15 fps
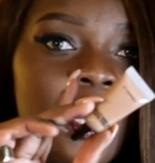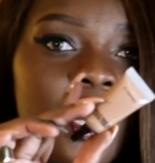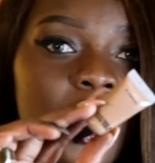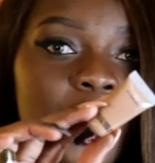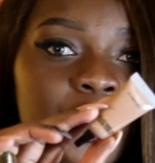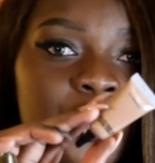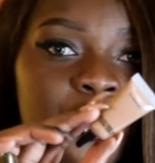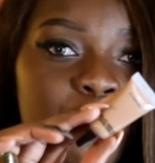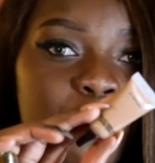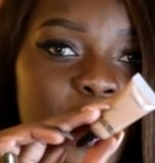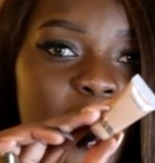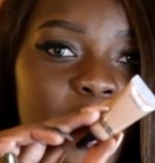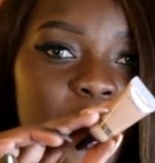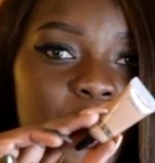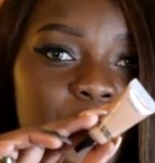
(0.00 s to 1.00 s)
on your
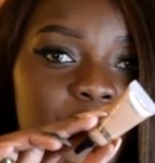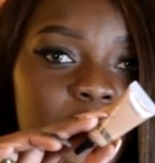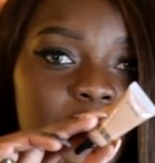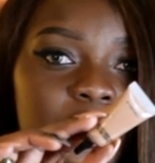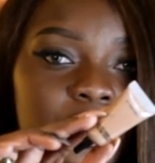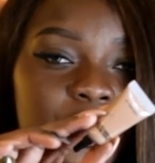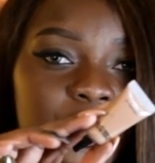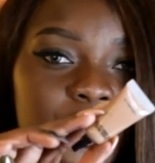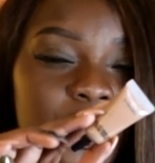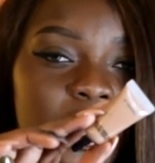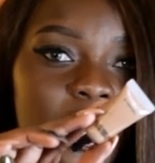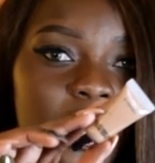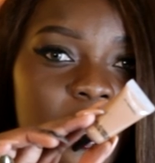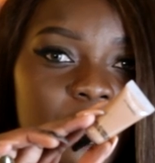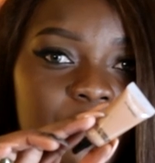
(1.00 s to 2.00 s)
brows or to
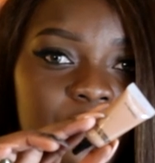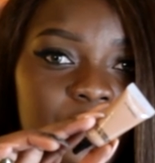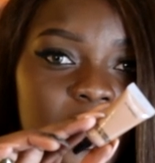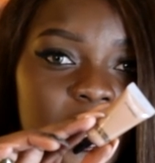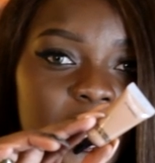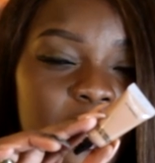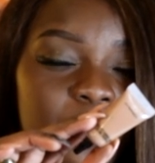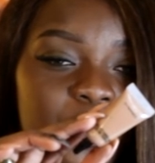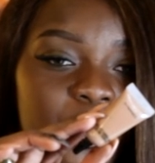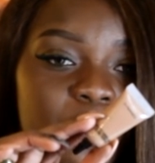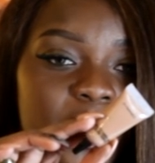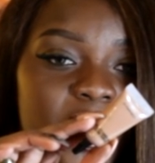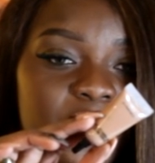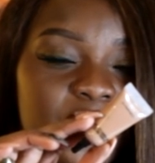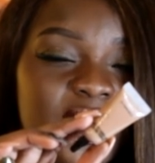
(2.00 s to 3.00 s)
um, clean up your
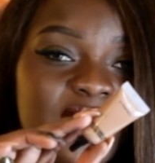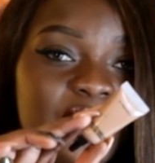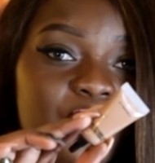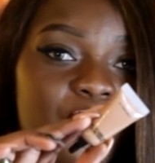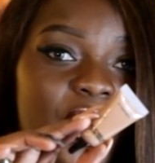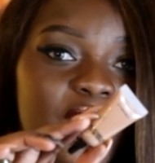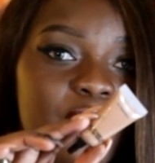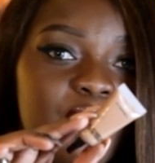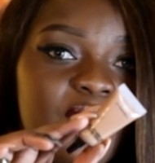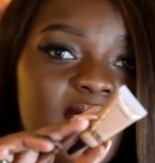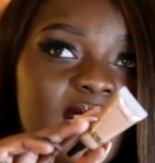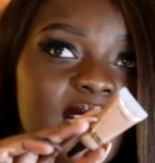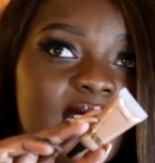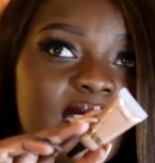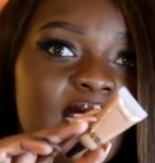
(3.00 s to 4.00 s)
brows is great
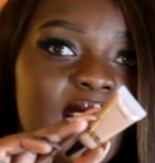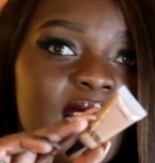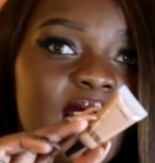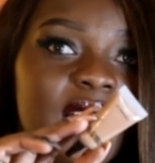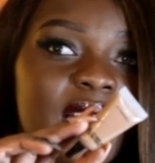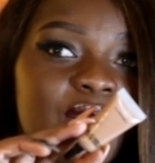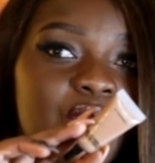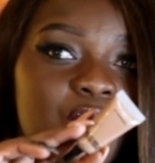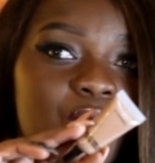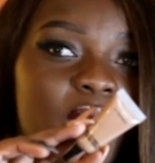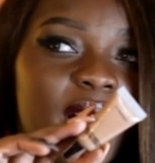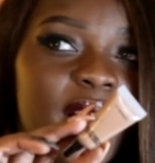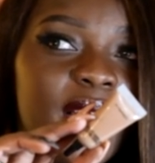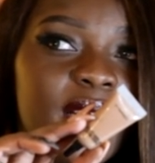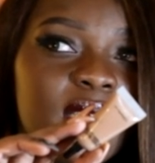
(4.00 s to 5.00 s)
because it
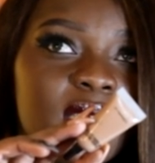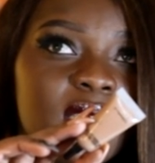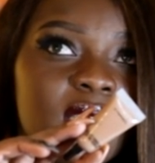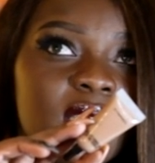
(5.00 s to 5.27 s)
dries